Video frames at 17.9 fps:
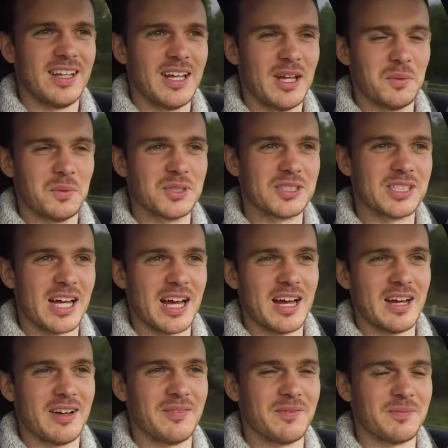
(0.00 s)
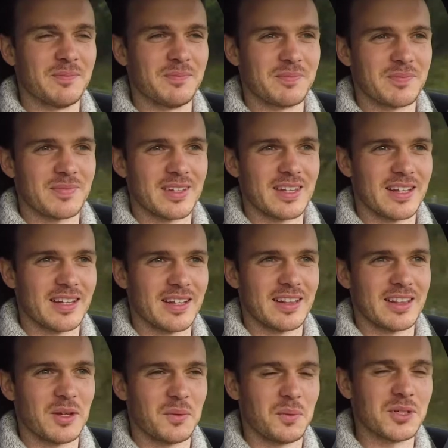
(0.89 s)
It was, um...
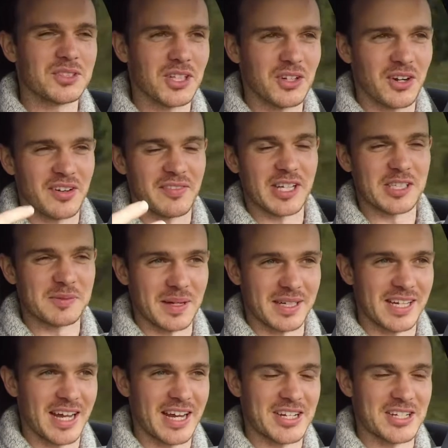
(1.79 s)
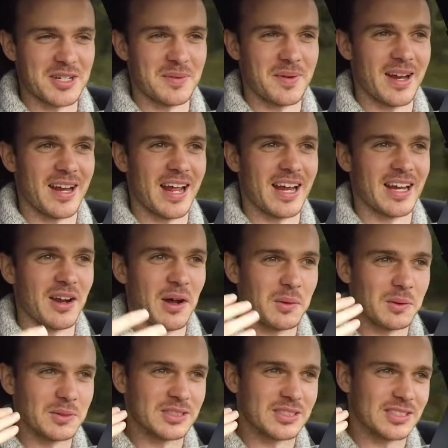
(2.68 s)
there was a lot of expectation about it, and I
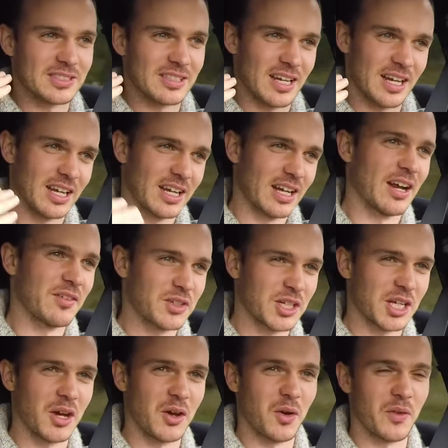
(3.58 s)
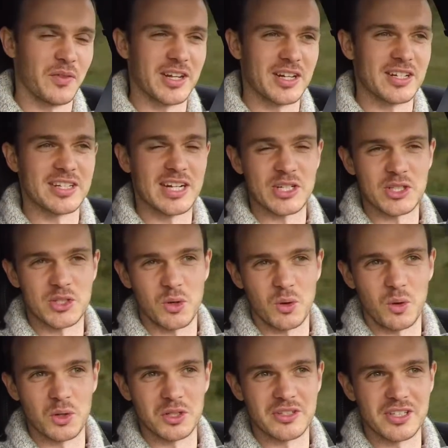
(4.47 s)
was lucky enough to go on the international
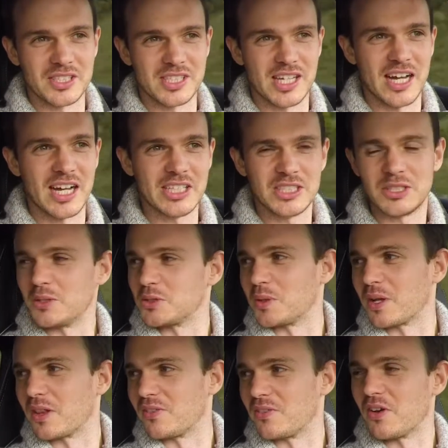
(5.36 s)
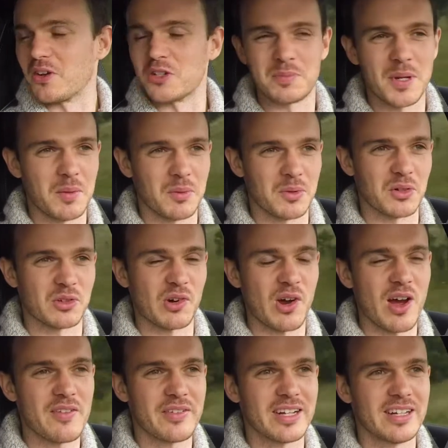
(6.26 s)
launch of this car, so I was one of the first people to
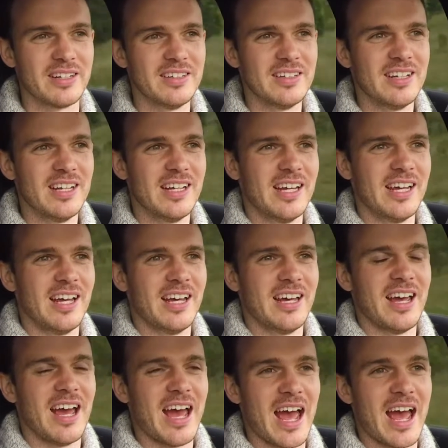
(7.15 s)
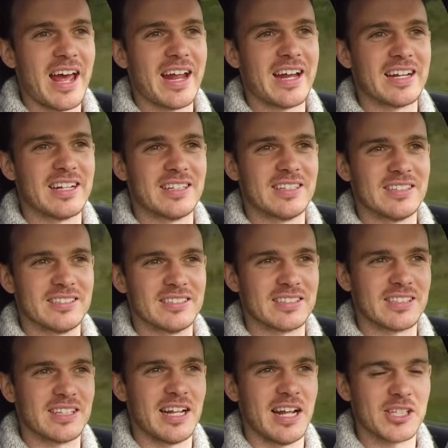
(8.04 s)
drive it. And
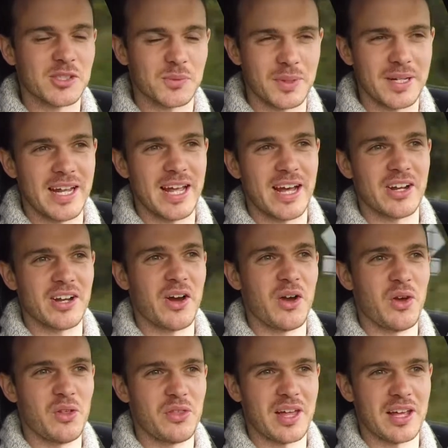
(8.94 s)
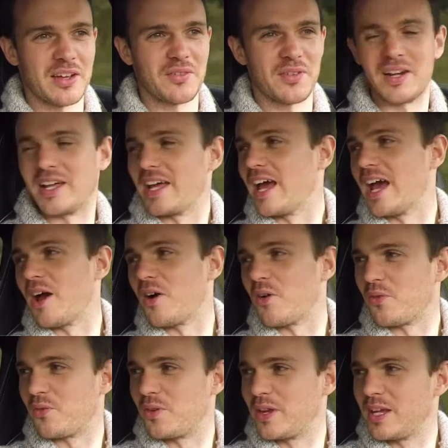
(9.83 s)
as we now know, thankfully,
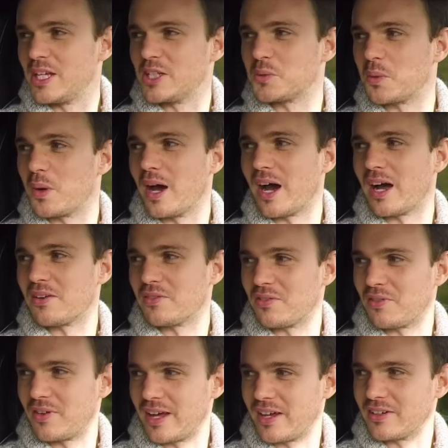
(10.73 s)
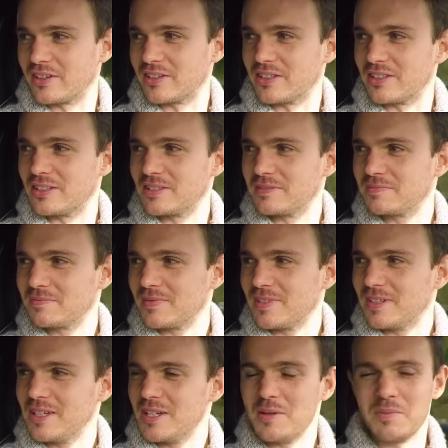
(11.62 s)
our fears were unfounded
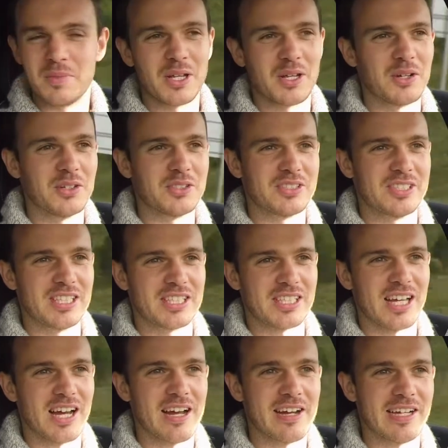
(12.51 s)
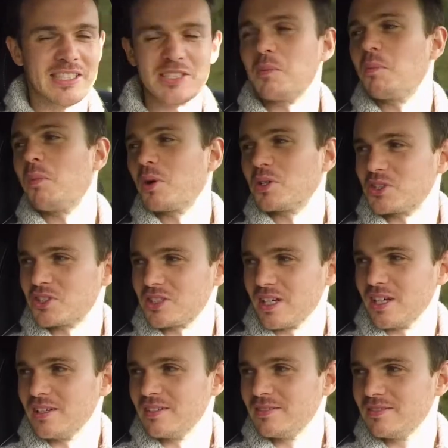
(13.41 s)
mm. because this car is a
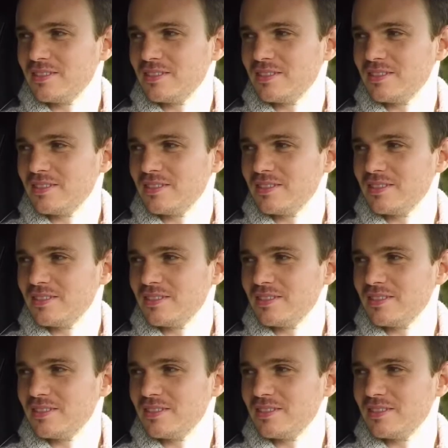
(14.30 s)
monster.